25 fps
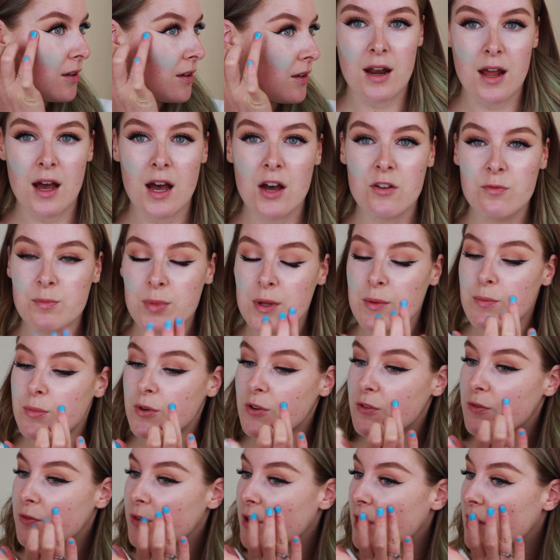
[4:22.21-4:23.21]
And I have been
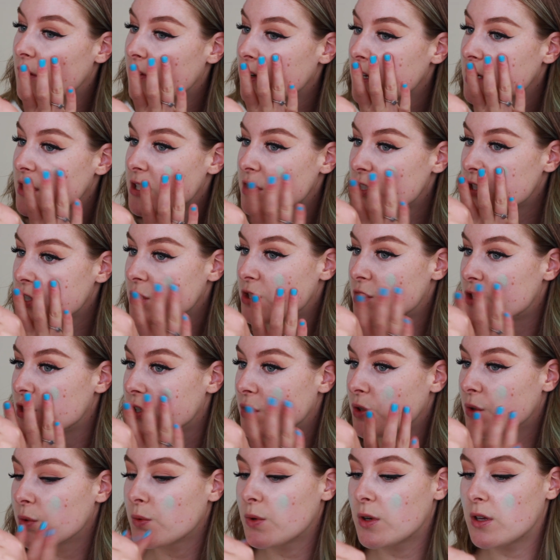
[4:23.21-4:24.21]
preferring to
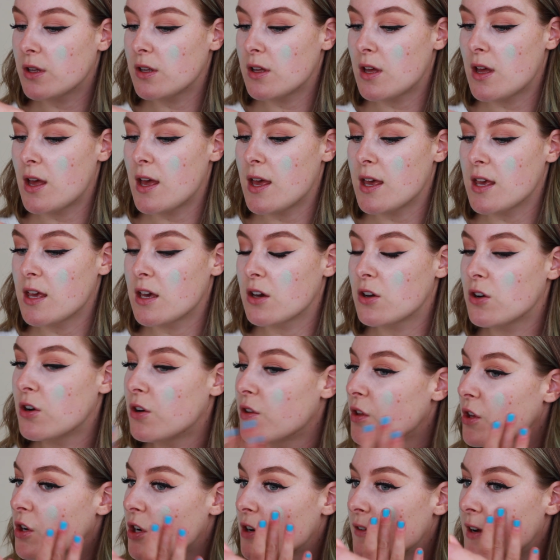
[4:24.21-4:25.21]
do a
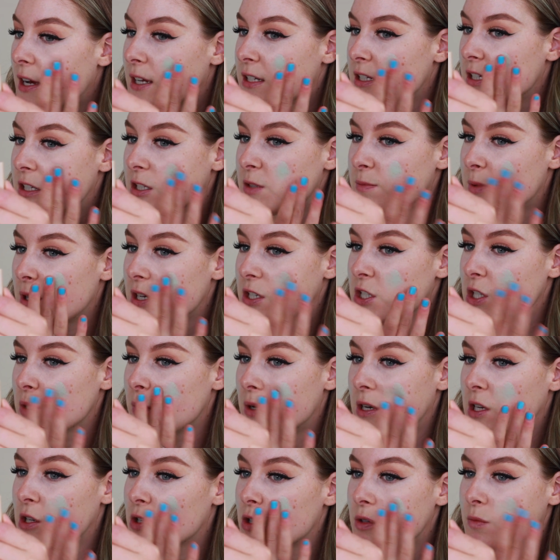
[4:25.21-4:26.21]
colour correcting, especially
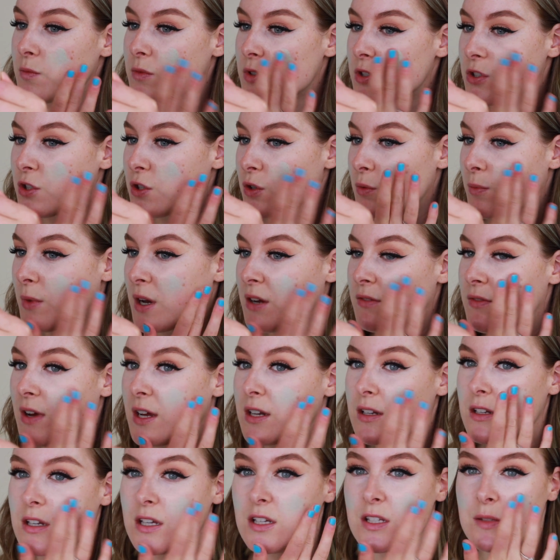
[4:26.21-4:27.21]
when it comes to my
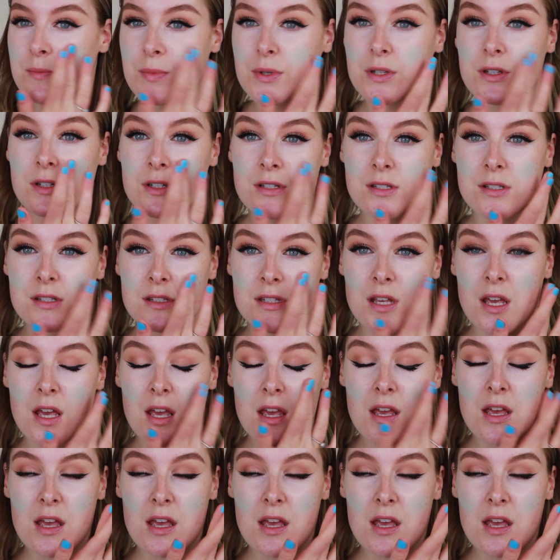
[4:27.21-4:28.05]
redness, because